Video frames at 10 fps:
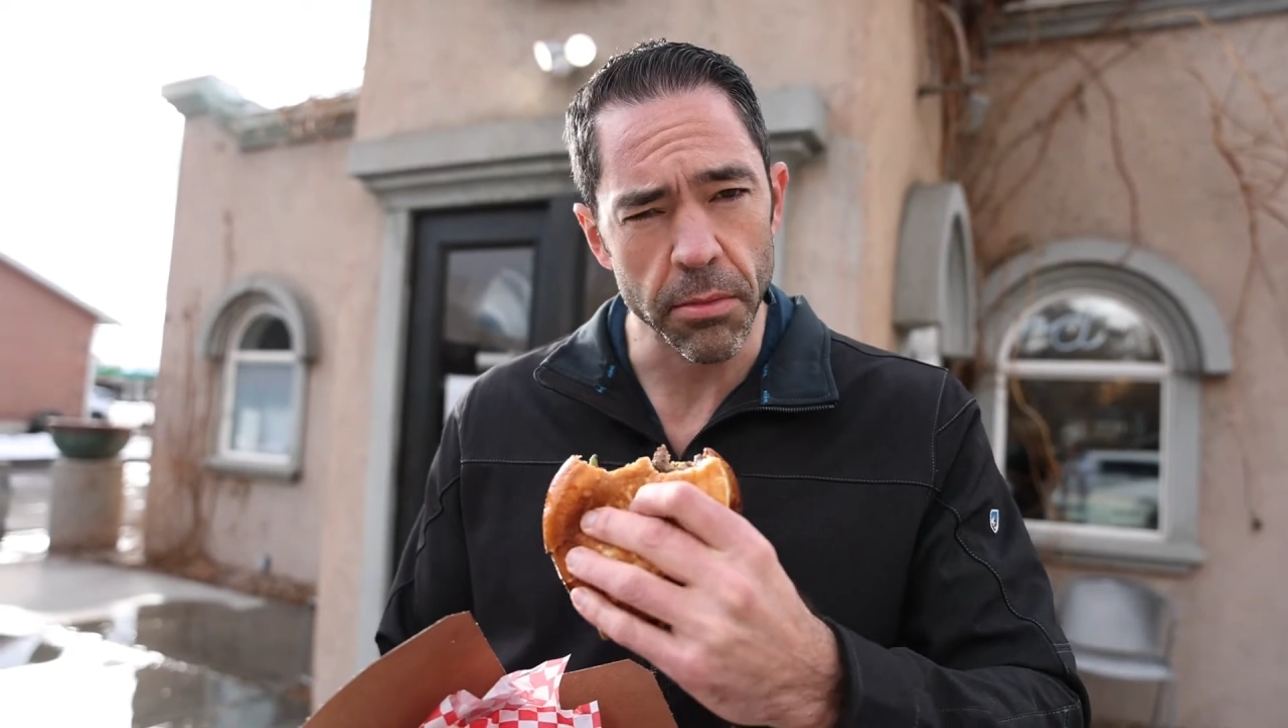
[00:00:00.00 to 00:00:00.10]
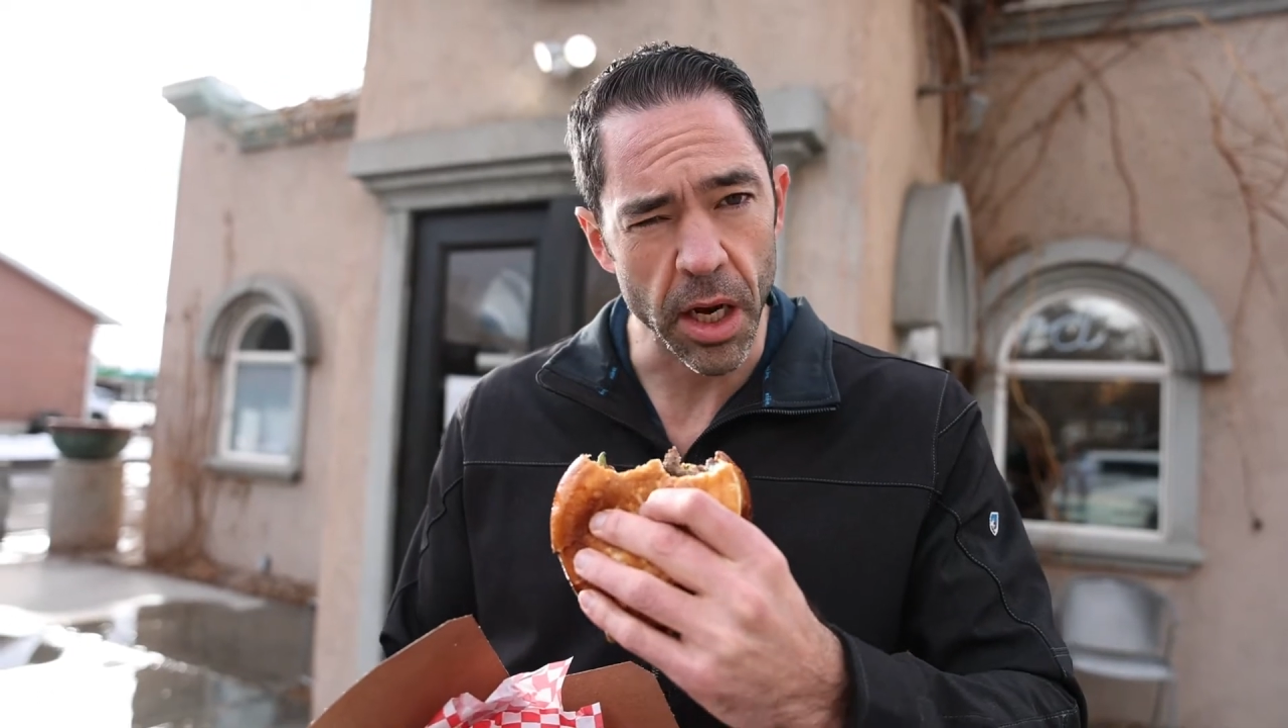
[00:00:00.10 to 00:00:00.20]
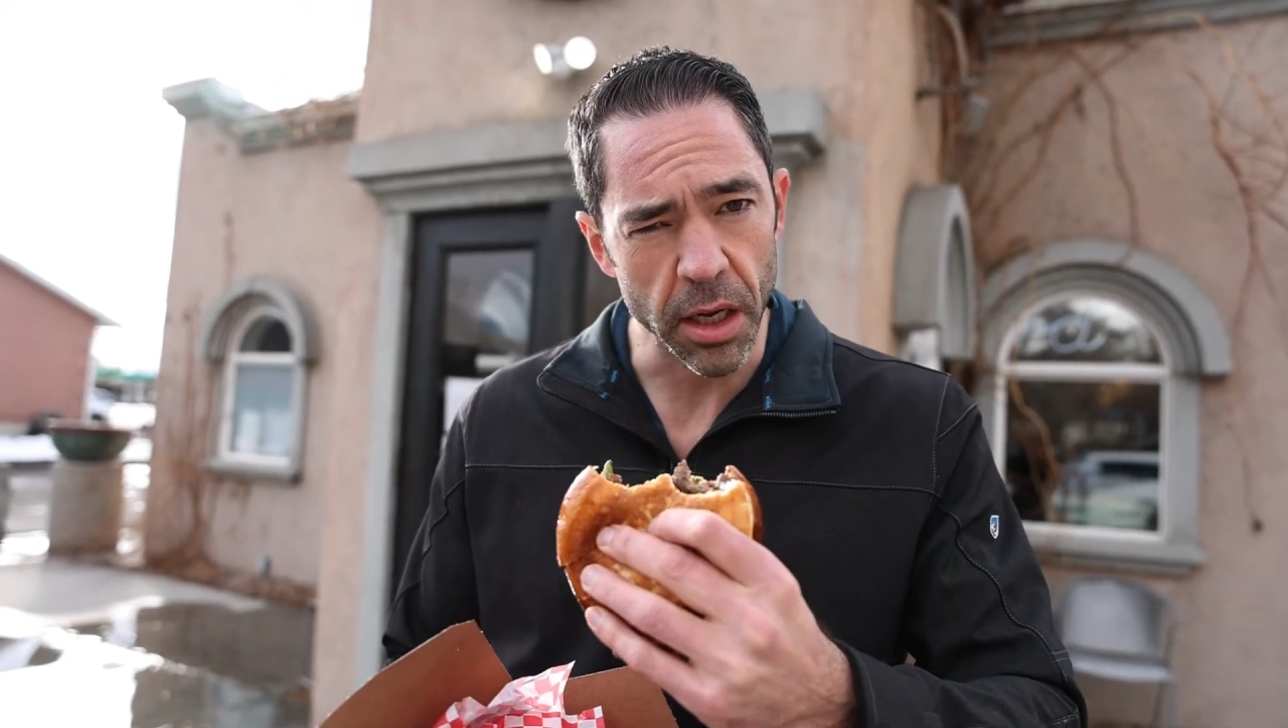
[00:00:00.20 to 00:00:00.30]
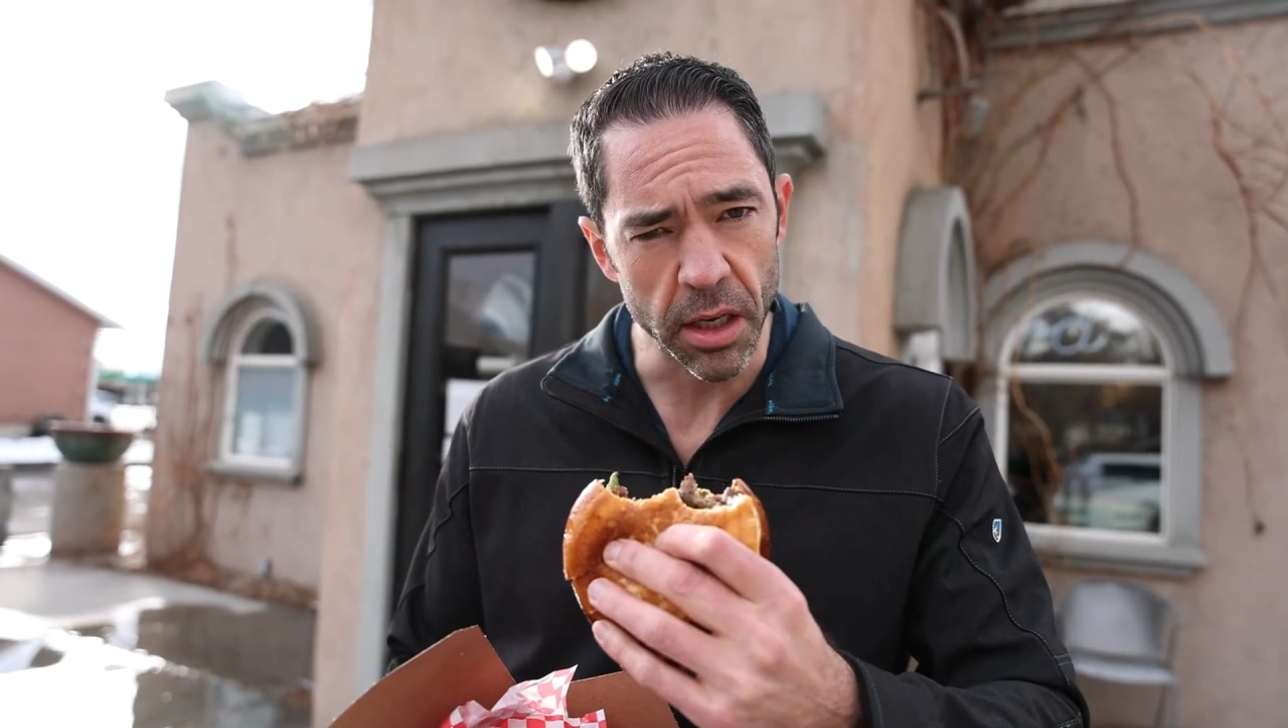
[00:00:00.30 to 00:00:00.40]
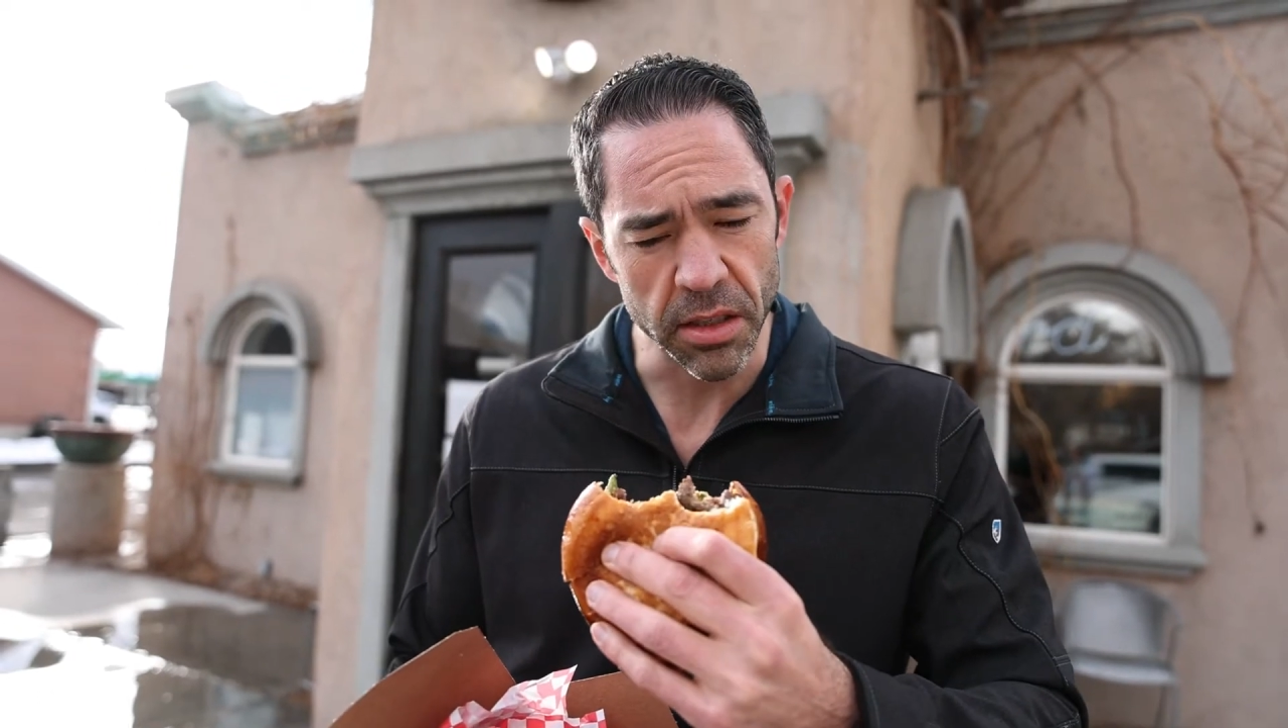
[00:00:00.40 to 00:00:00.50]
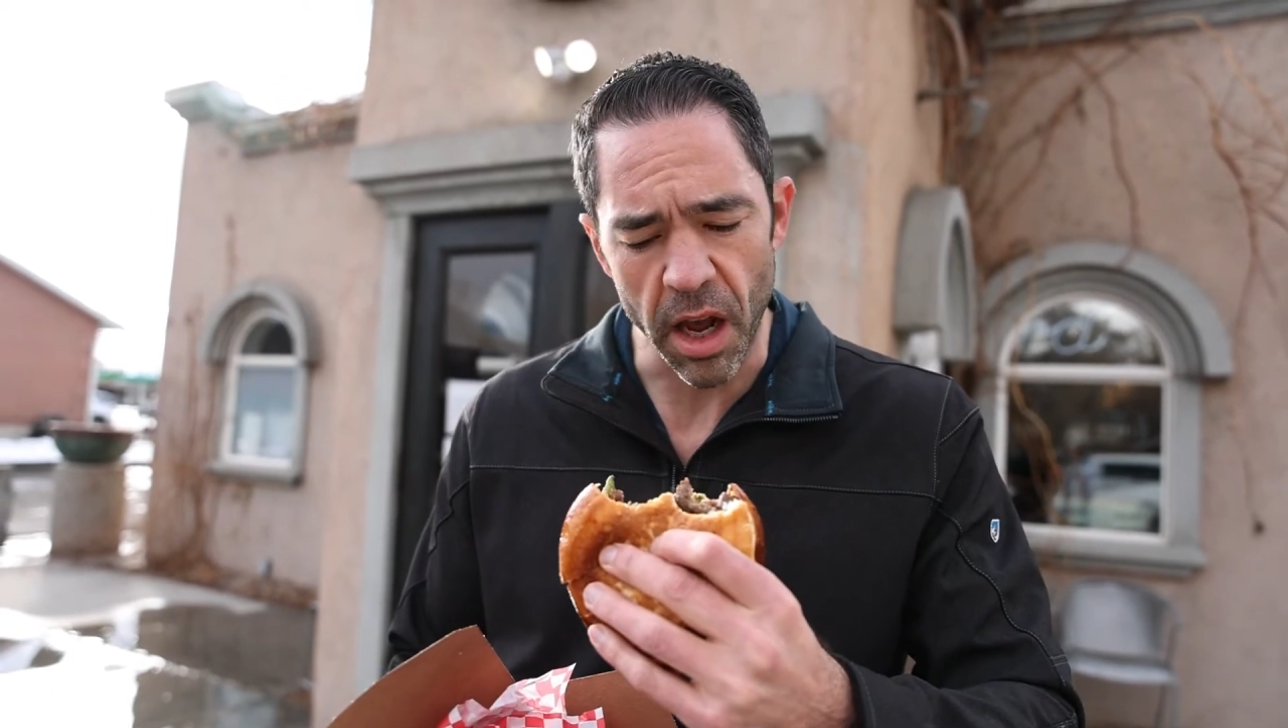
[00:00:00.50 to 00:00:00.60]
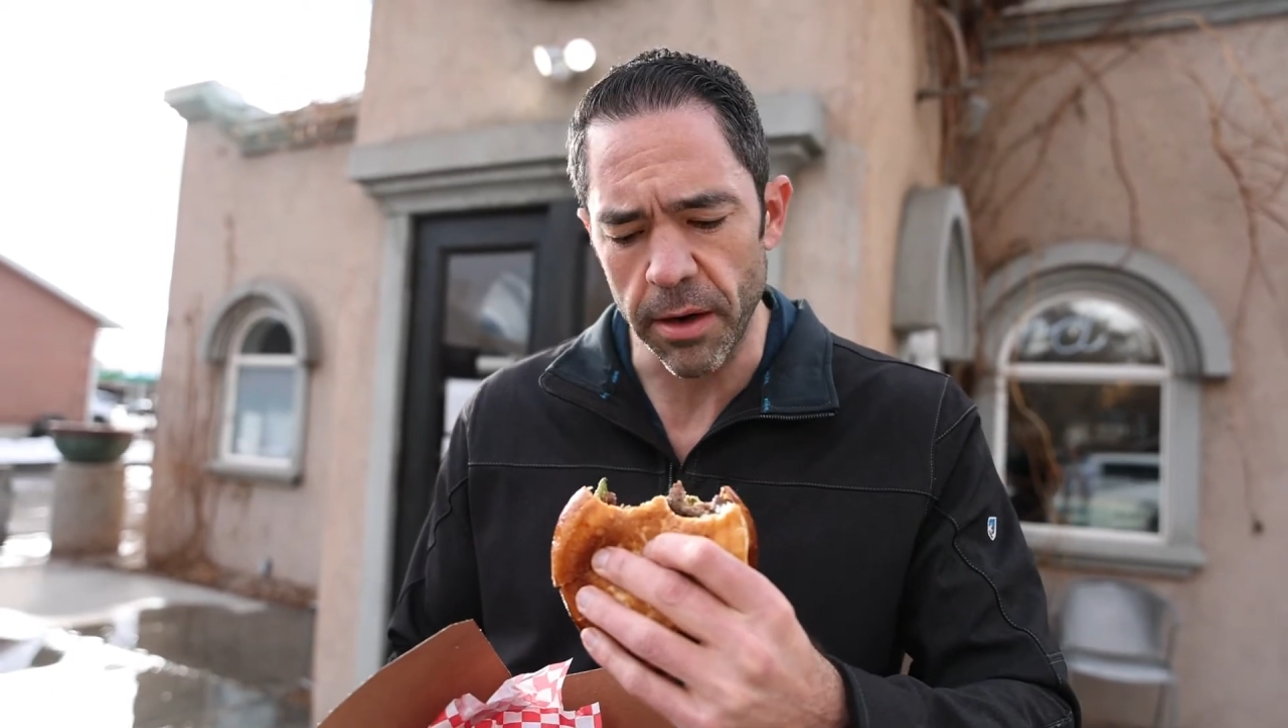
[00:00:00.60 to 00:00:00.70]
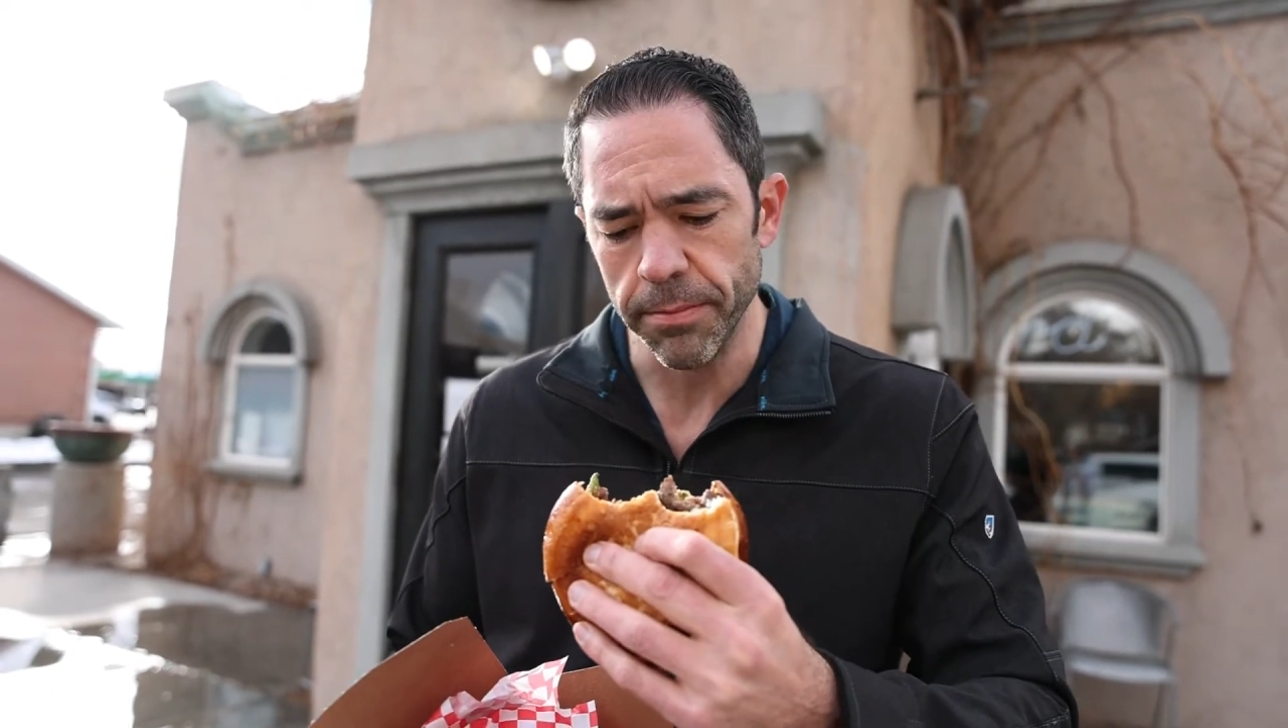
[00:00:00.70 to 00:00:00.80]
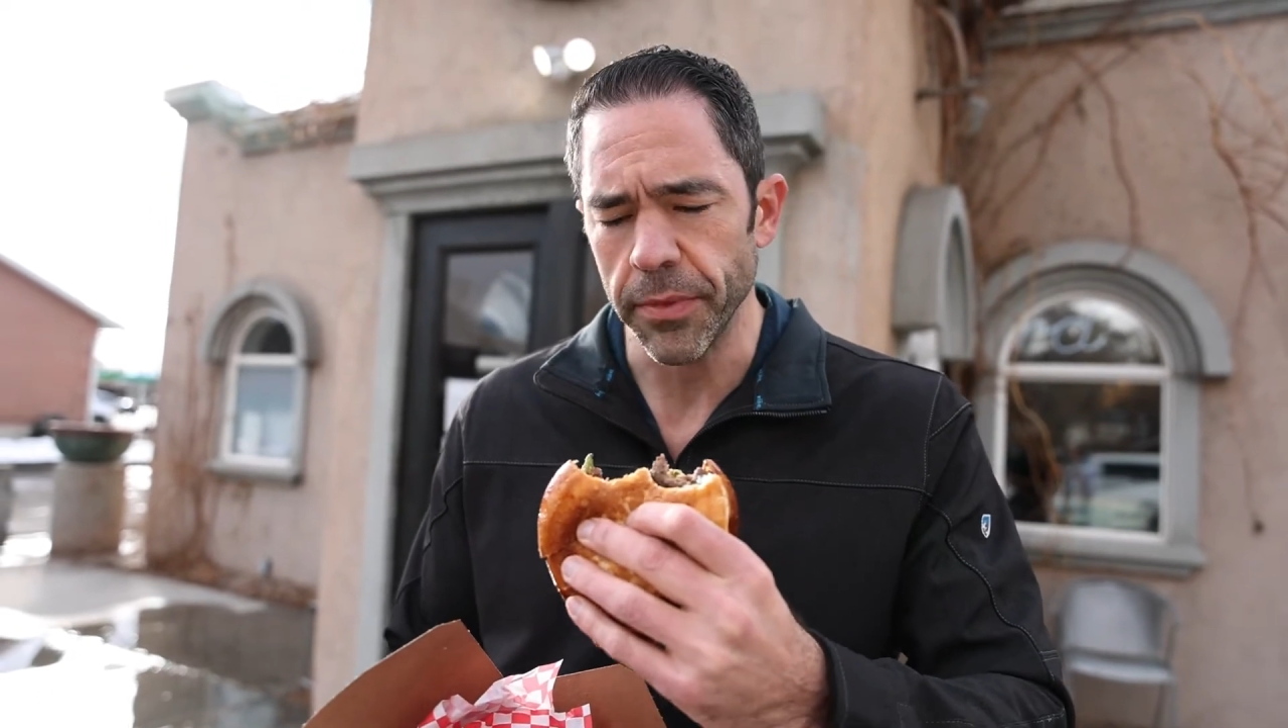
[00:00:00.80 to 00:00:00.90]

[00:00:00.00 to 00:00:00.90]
not in a ton.